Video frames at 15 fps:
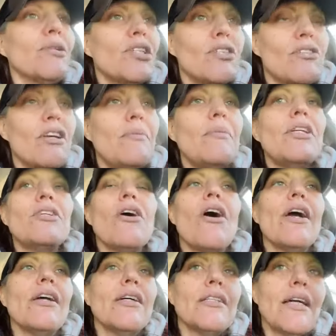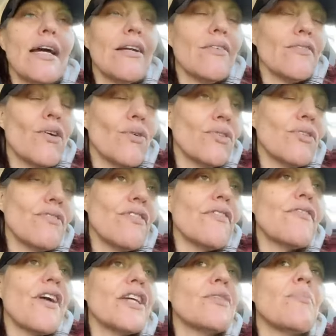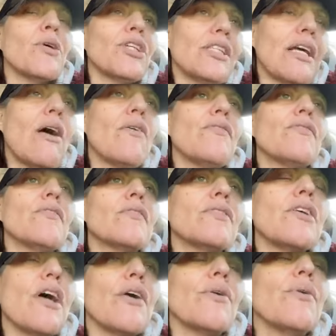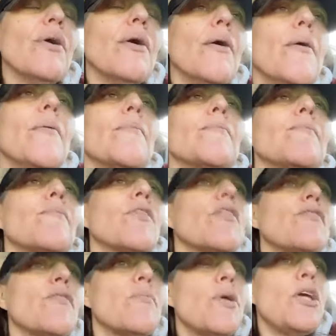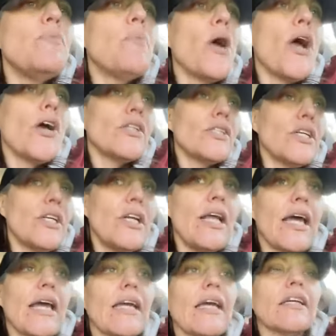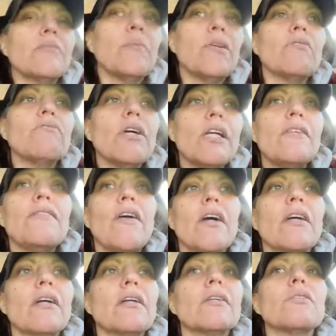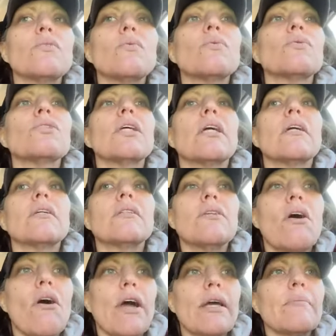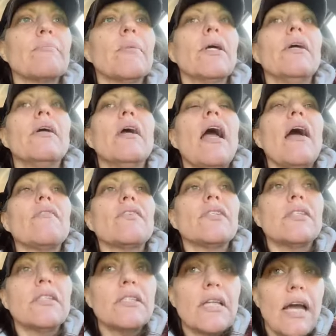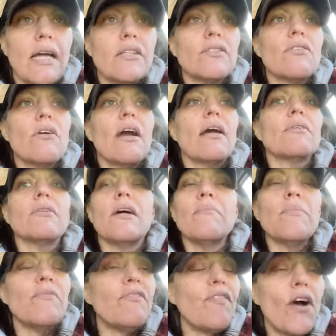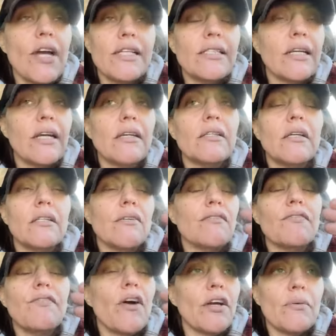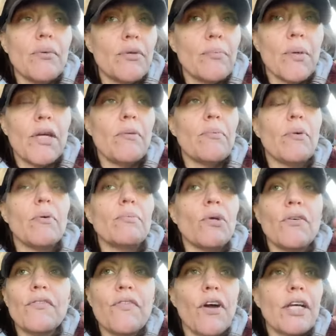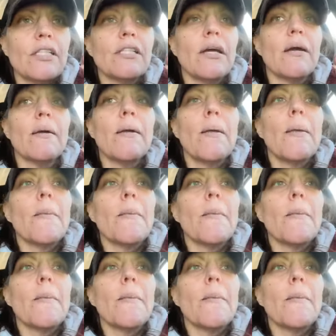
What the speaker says: I'm extremely tired and I've got to refresh myself. So for me personally, it's been a really fucking exhausting time having to stand ground. I've been fighting. I don't fight with people. I'm not a fighter.